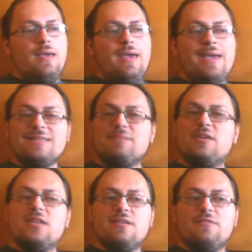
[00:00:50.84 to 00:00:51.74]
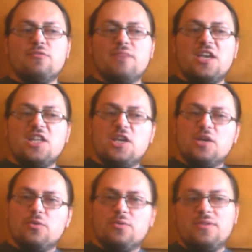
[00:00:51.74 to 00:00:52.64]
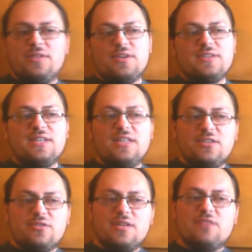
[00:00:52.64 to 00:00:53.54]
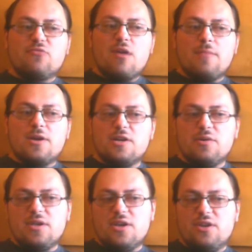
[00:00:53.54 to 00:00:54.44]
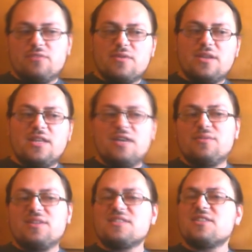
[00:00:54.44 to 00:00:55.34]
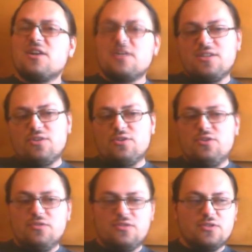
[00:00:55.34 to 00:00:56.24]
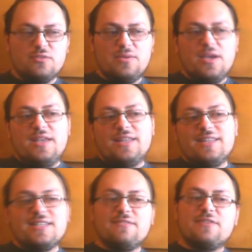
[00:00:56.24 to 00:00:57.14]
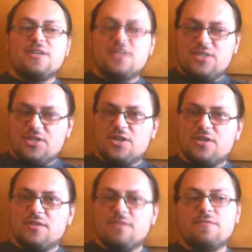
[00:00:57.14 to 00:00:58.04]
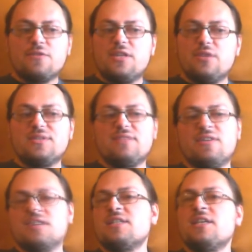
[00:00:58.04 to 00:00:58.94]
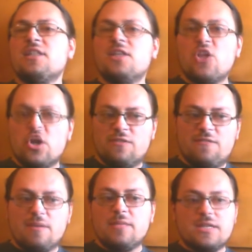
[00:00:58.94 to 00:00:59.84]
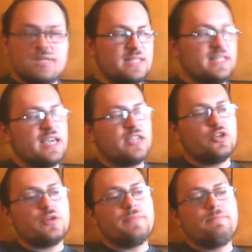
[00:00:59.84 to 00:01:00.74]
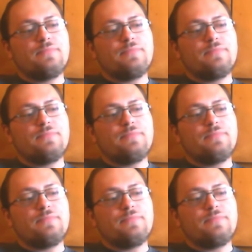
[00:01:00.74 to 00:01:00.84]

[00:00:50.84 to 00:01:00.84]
As many of you may know, there's an internet drama going on right now that started on YouTube that is of concern for those of us in the non-feminist sector.